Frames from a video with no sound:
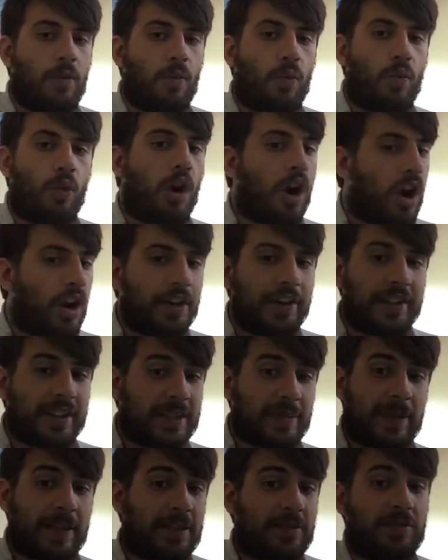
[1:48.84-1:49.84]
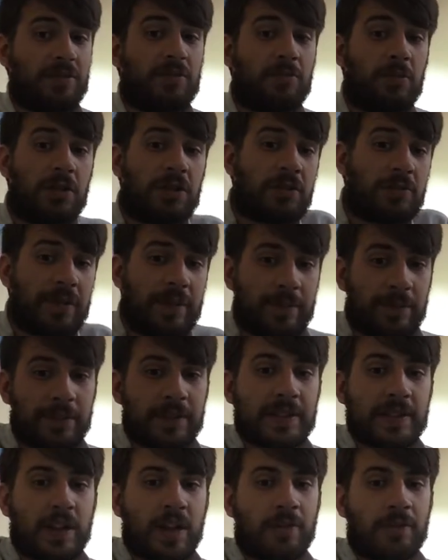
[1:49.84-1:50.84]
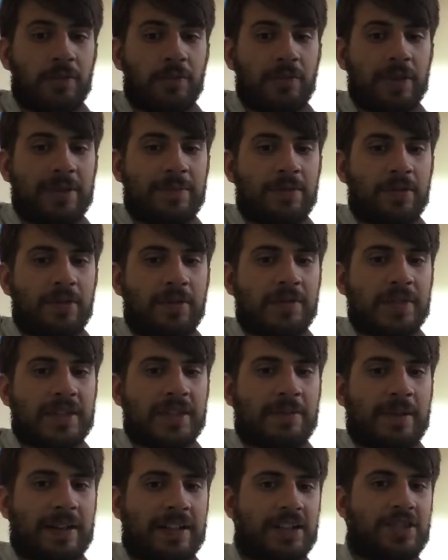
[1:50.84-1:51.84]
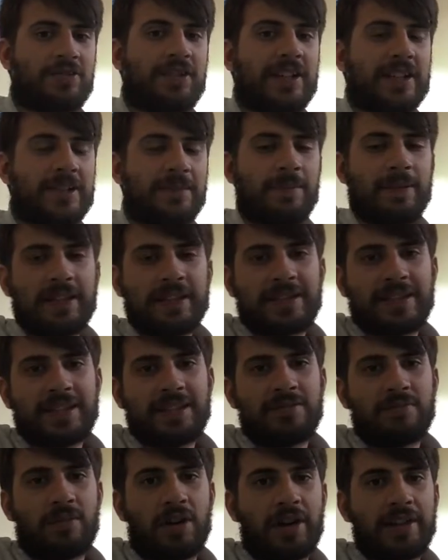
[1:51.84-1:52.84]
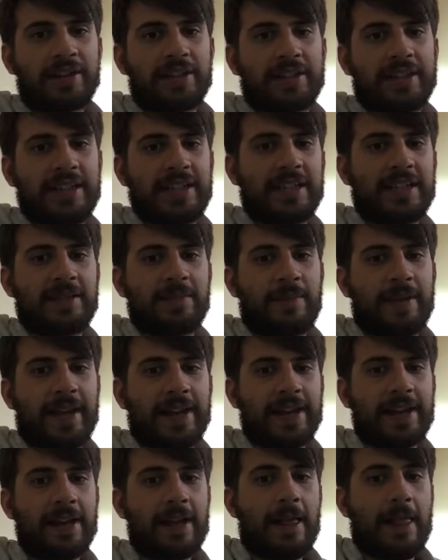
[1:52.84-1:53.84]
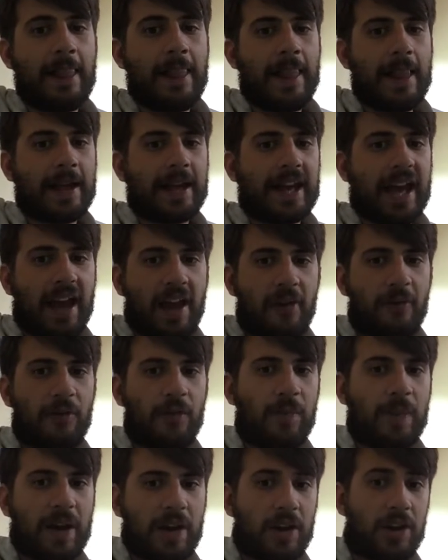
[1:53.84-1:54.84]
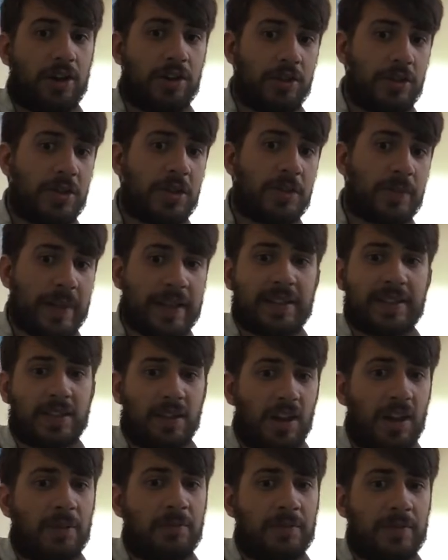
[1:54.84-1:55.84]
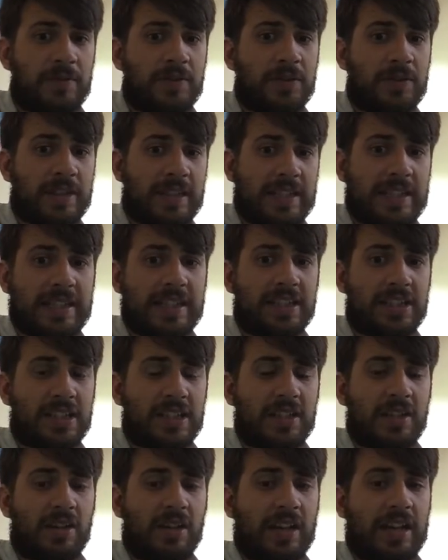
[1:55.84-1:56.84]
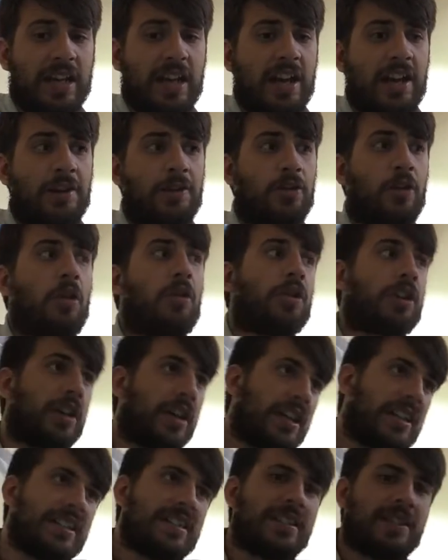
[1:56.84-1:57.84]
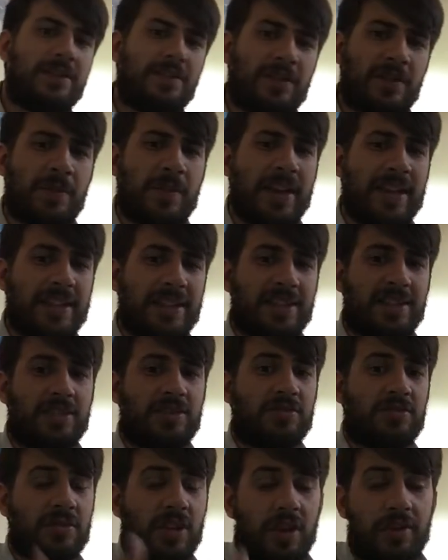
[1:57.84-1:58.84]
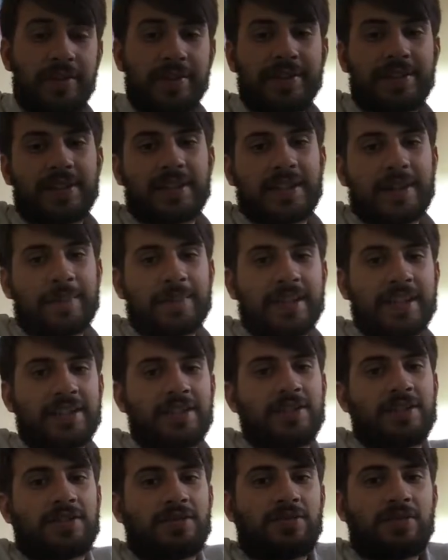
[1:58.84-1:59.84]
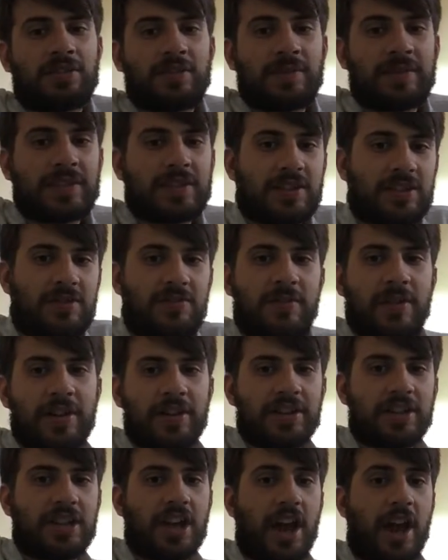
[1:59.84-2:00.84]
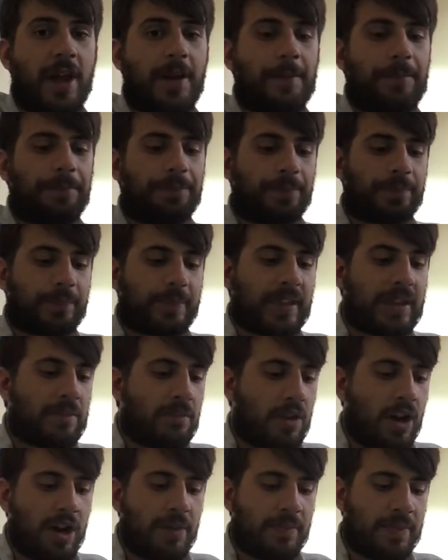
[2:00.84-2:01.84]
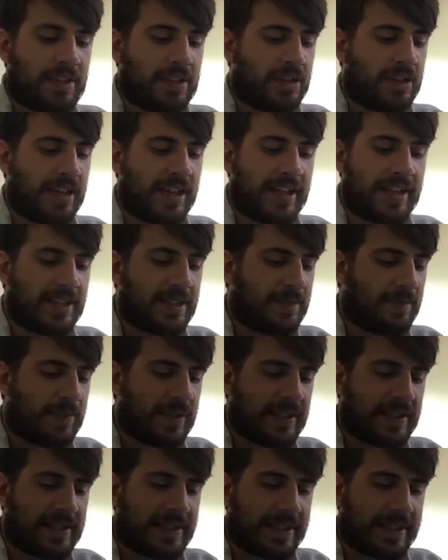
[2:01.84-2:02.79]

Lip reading: it depends on what your weak points are. If your weak point obviously is about distractibility, you might just need to be careful about who you spend time with during a session, like not going to sit with your mates because you know there's the temptation to talk to them is too much. It might mean you need to be